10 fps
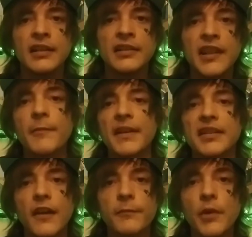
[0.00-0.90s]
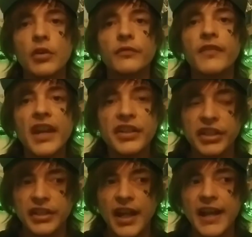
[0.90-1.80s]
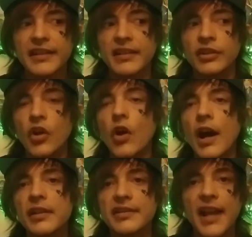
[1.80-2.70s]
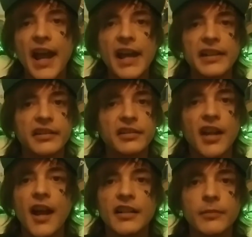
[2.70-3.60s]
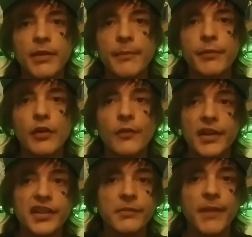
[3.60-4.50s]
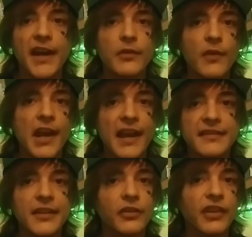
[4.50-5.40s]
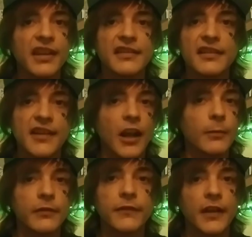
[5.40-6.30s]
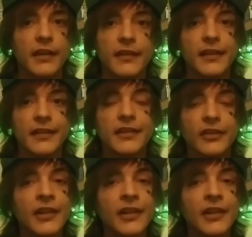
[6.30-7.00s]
give myself motivation. I had to go outside and talk to people, which, by the way, I still think is a terrible fucking thing to do.